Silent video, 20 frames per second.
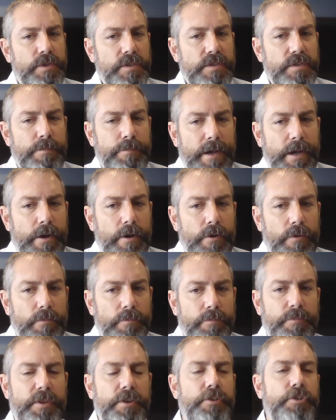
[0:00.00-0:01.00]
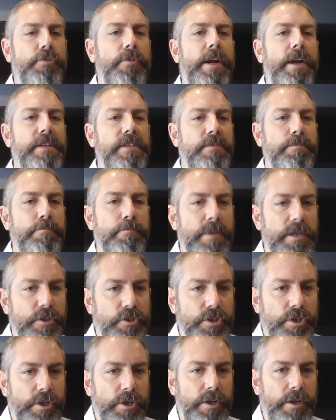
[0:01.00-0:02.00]
to us about the
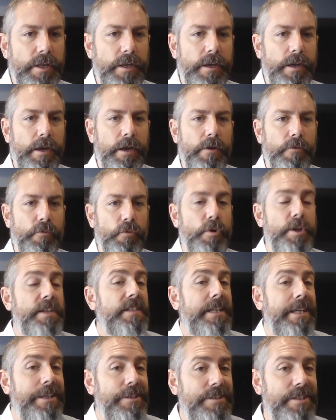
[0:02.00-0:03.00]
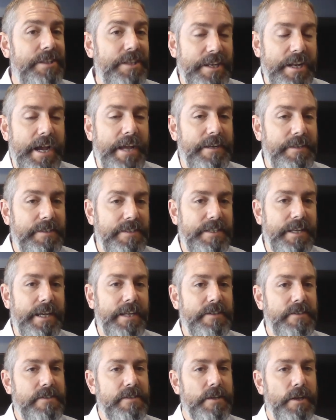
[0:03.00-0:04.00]
transmission risk into the United
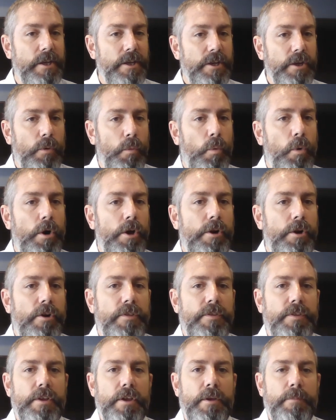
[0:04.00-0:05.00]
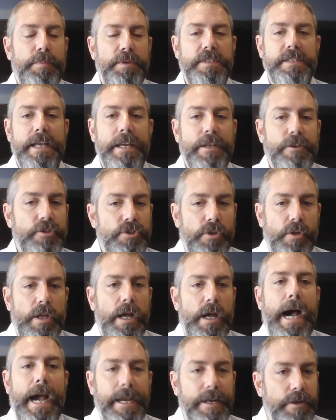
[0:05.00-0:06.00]
States. What are the
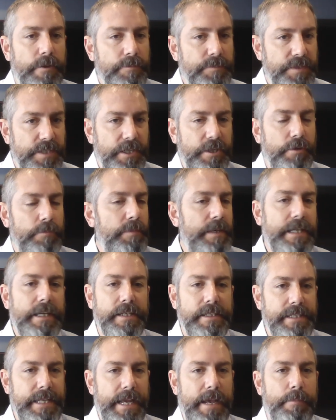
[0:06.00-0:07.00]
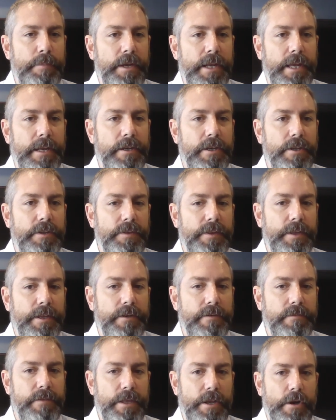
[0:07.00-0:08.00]
potential items that could be contaminated
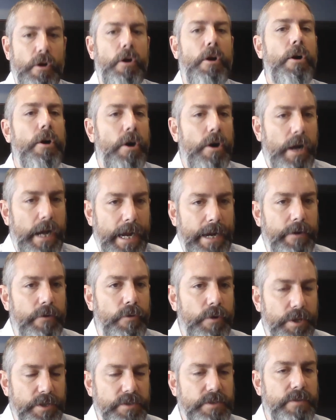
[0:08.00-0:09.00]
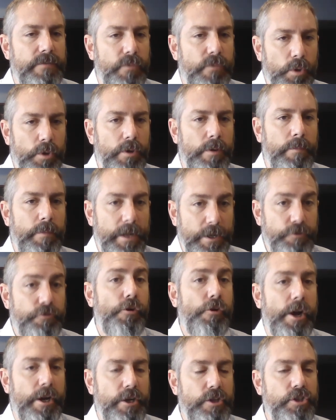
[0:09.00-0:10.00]
that are high risk for
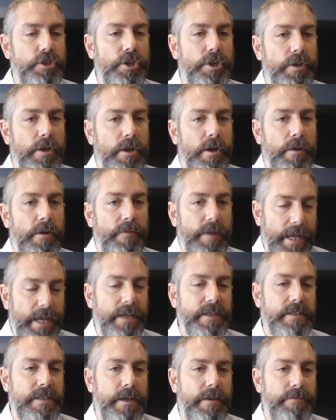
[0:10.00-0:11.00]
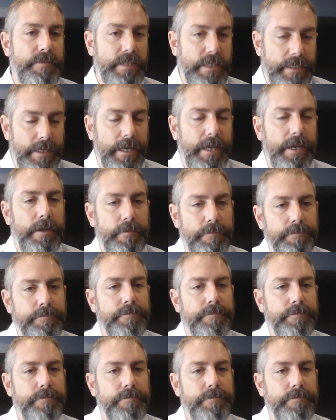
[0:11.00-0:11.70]
introduction of ASF today?